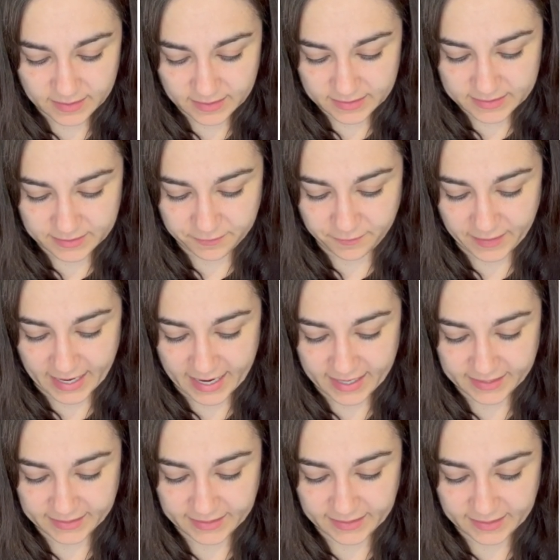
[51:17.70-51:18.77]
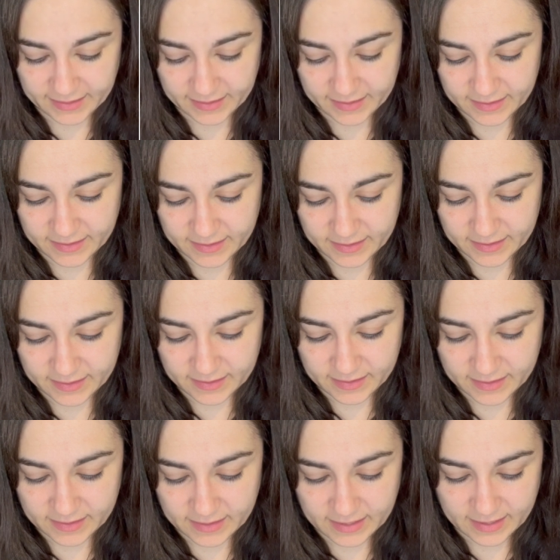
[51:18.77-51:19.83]
to flats,
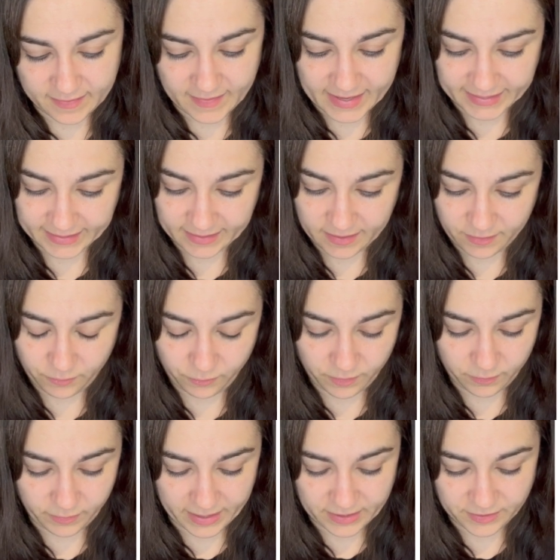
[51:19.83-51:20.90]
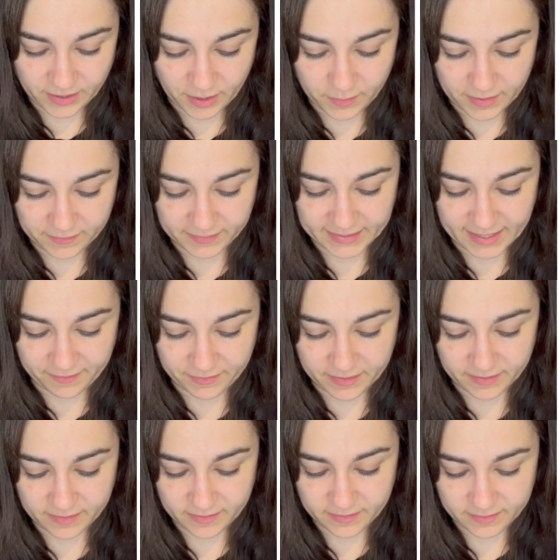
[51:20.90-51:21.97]
and that's the ratio of
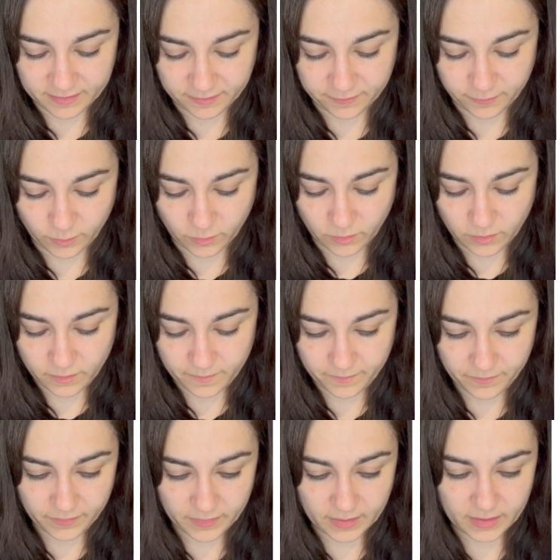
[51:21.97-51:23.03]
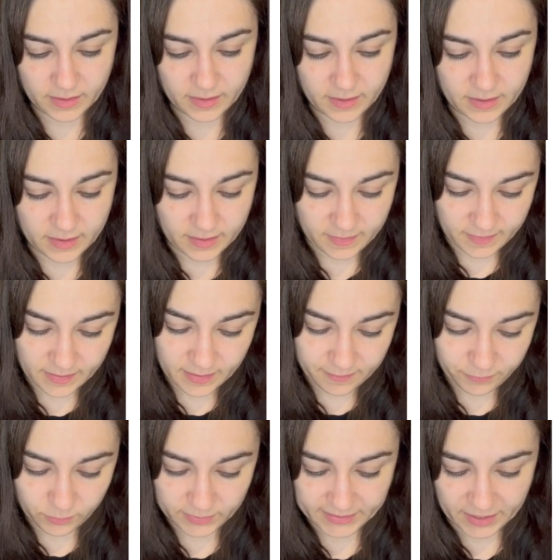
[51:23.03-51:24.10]
7:4. Then I've
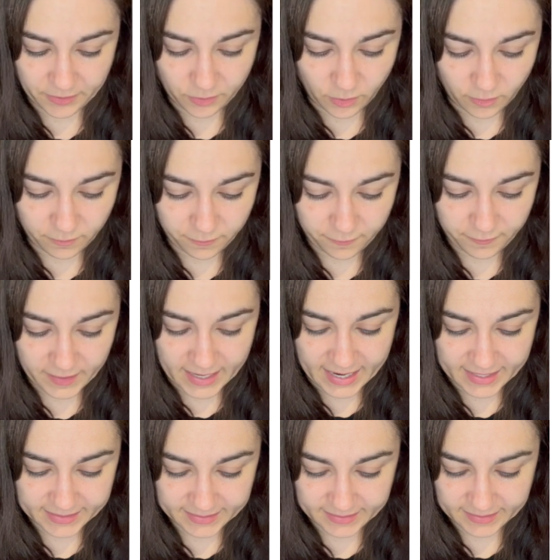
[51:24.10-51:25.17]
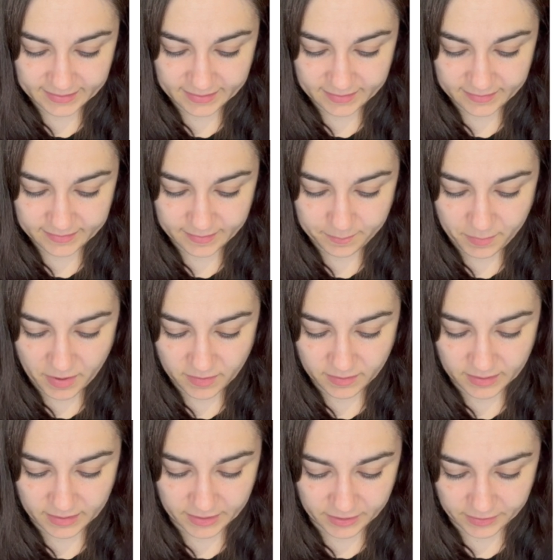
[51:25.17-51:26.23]
also got flats to
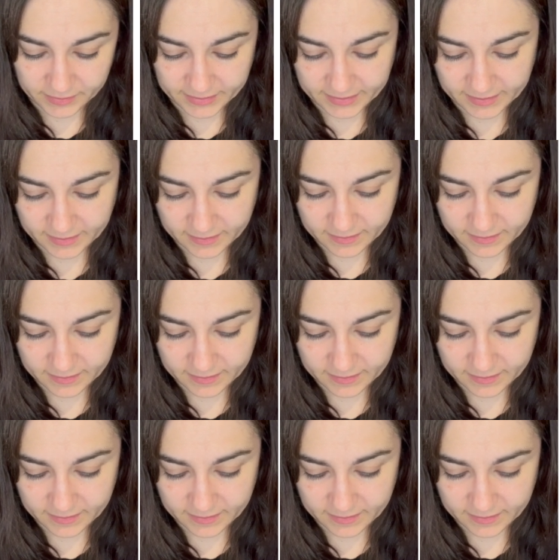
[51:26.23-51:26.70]
bungalows.